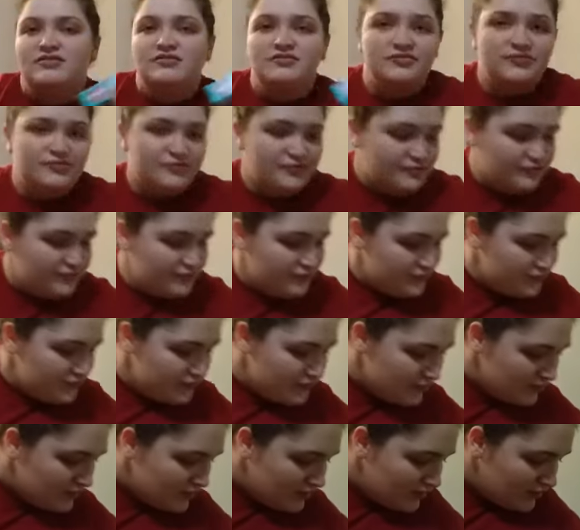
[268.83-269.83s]

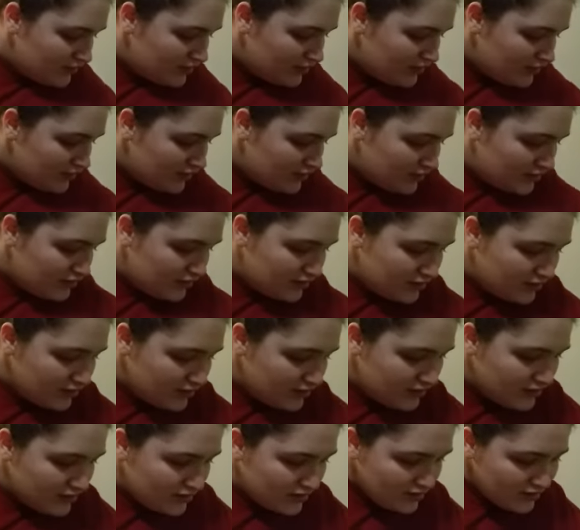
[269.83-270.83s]

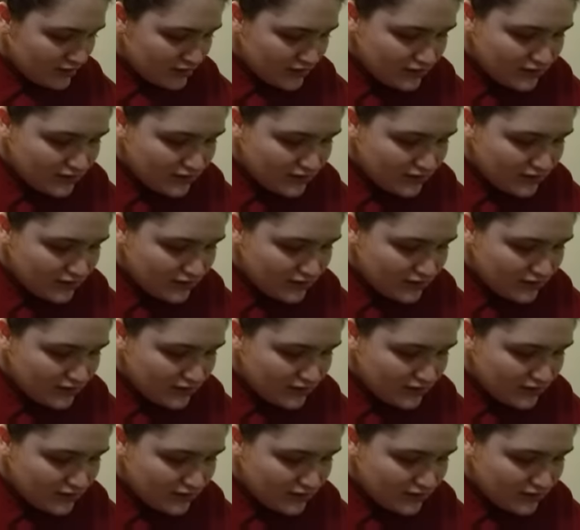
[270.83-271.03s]
[no speech]